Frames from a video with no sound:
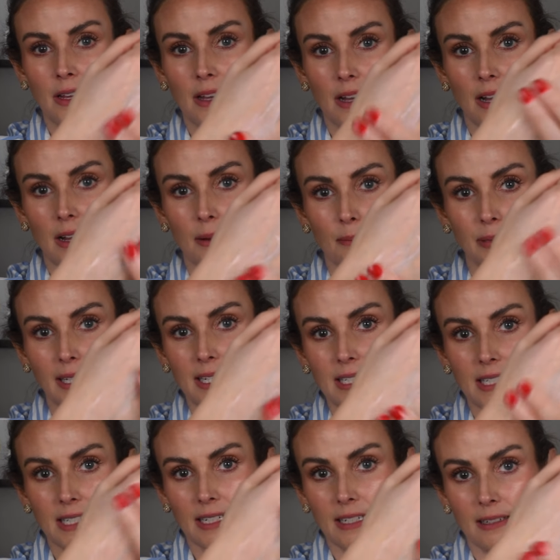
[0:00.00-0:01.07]
uh,
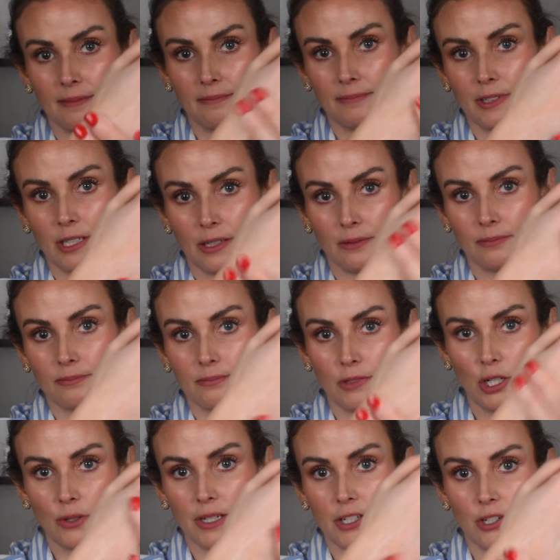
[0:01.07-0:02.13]
blends in, you know,
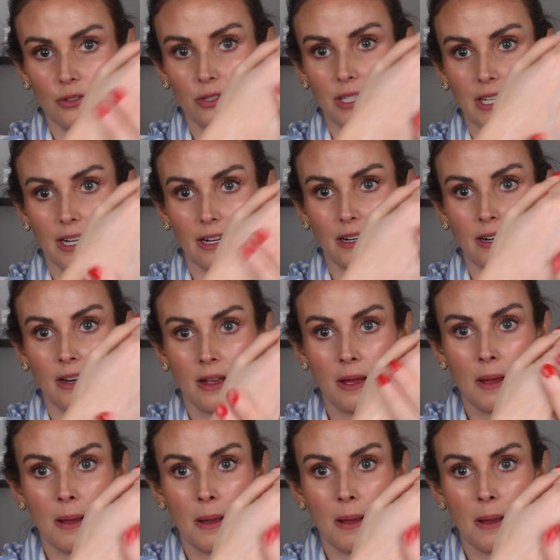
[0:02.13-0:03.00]
no issues there.